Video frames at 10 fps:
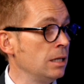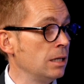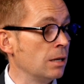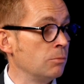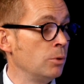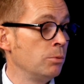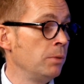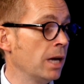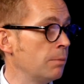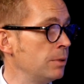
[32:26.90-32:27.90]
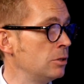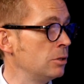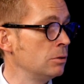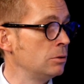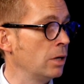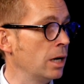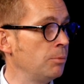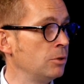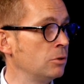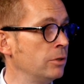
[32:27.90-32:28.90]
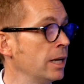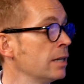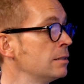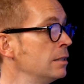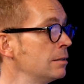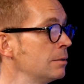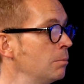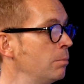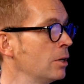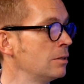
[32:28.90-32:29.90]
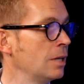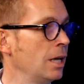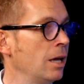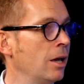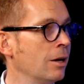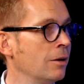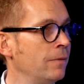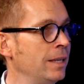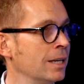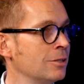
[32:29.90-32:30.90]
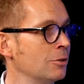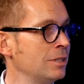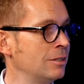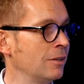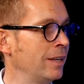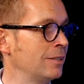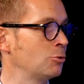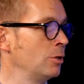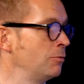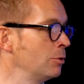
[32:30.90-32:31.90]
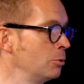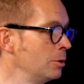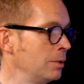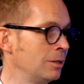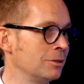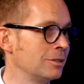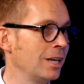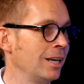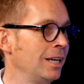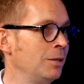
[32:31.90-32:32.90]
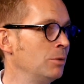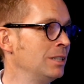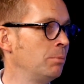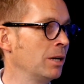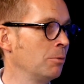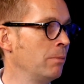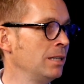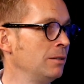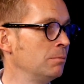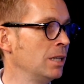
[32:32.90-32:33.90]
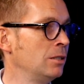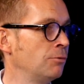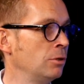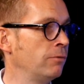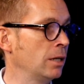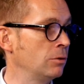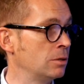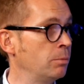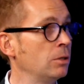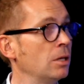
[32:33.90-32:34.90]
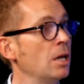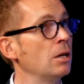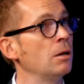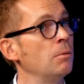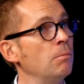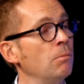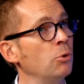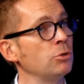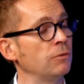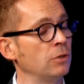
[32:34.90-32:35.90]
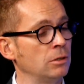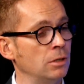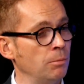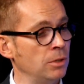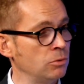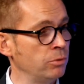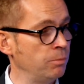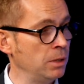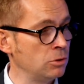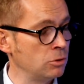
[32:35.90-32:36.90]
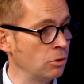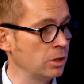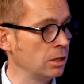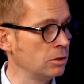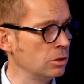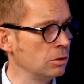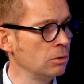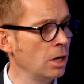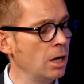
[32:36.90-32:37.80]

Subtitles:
and we would be happy to help you to analyze it, but the answer is not that straightforward because it will depend on many different factors. But most of the companies we've been talking to